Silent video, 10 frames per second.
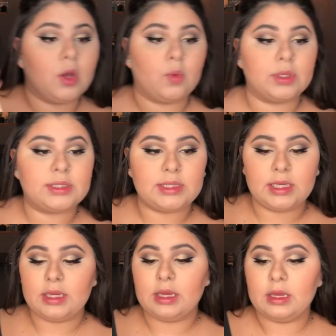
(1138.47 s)
We'll
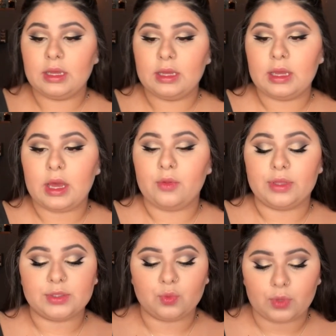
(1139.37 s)
see how
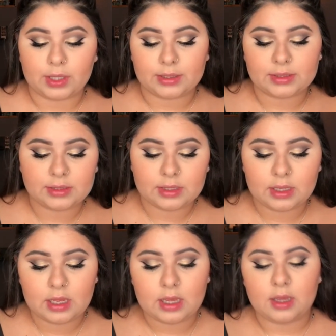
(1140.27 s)
this works.
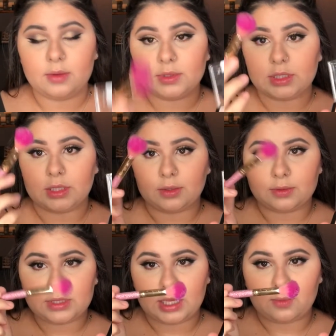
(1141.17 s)
I'm just gonna
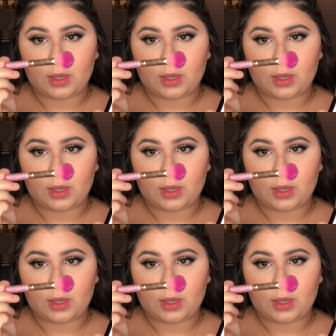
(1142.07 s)
take my